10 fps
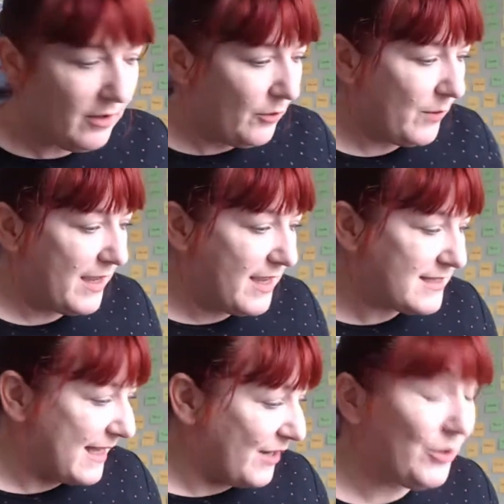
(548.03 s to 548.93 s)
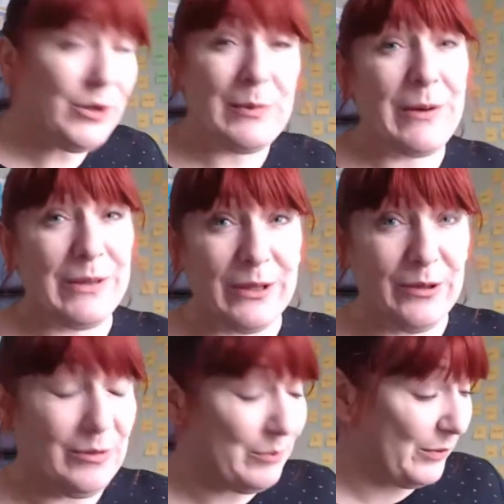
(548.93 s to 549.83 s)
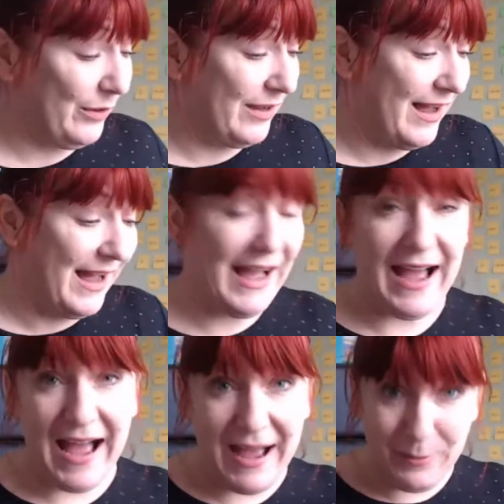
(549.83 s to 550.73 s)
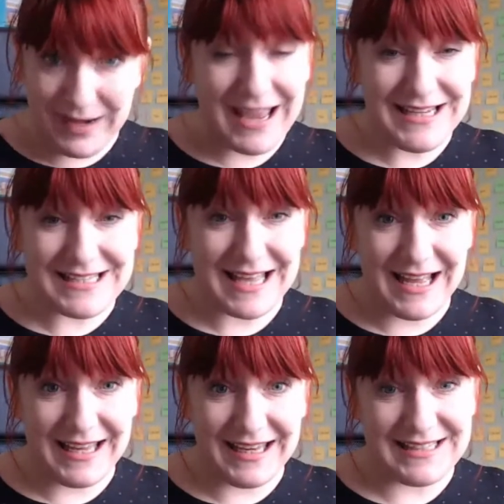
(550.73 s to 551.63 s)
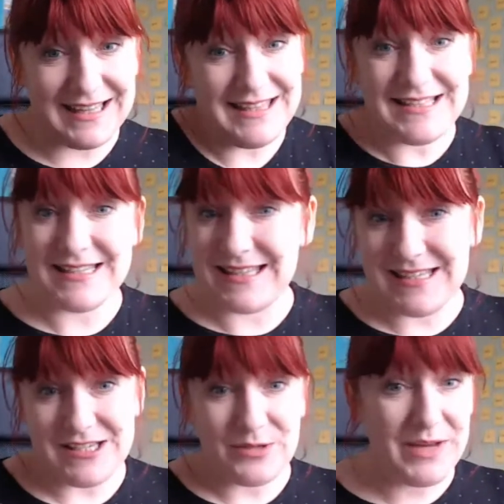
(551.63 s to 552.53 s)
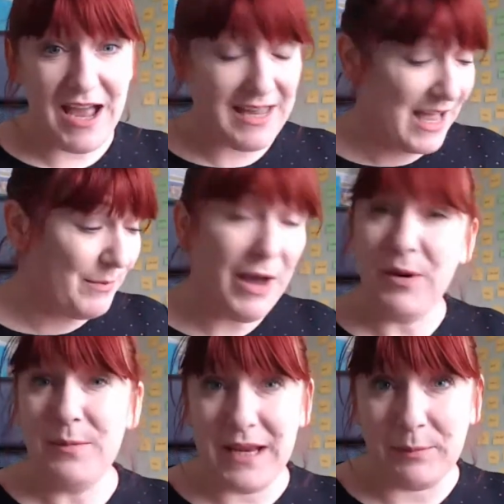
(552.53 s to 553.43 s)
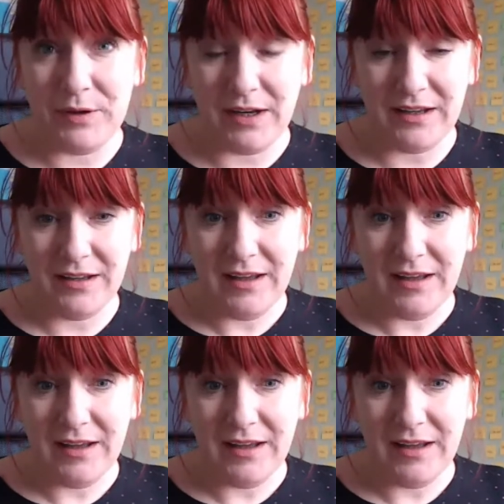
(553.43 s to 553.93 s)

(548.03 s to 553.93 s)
Whereas I don't know about you, but when I started, and this is the way I am, I want to make money.